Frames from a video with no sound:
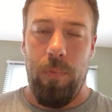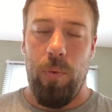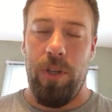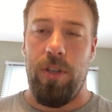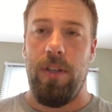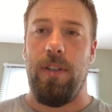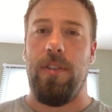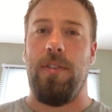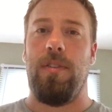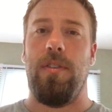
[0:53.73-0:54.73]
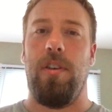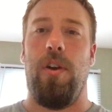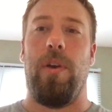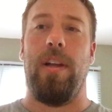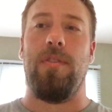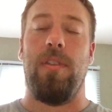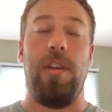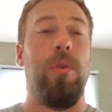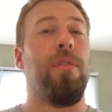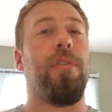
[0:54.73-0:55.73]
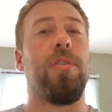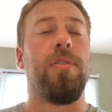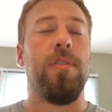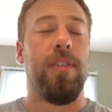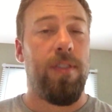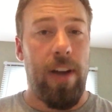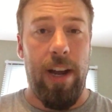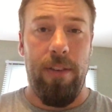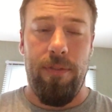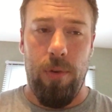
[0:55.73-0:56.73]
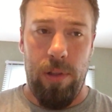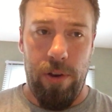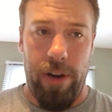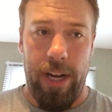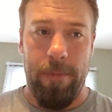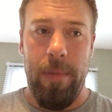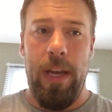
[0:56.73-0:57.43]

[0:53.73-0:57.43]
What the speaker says: which is known as the Universal Design for Learning.